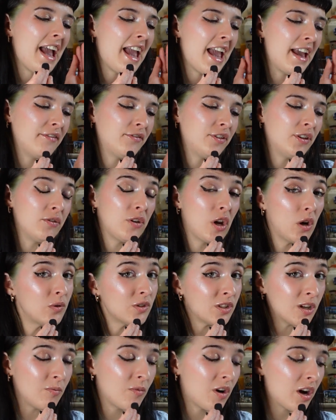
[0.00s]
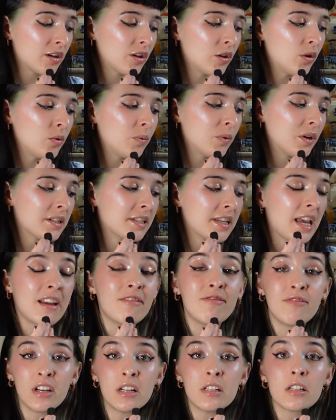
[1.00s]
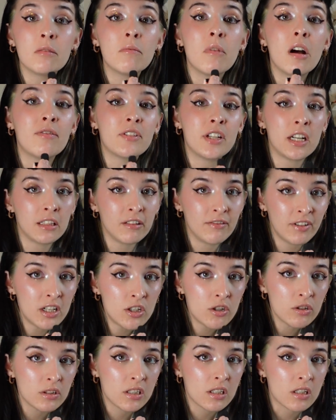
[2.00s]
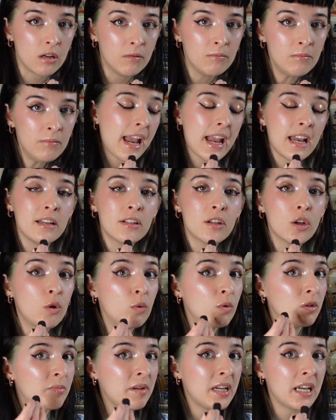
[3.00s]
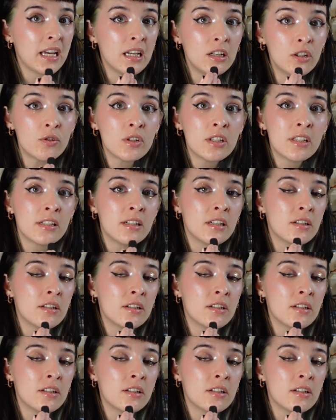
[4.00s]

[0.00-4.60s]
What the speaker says: If you know someone who was a victim of televangelism and who would be interested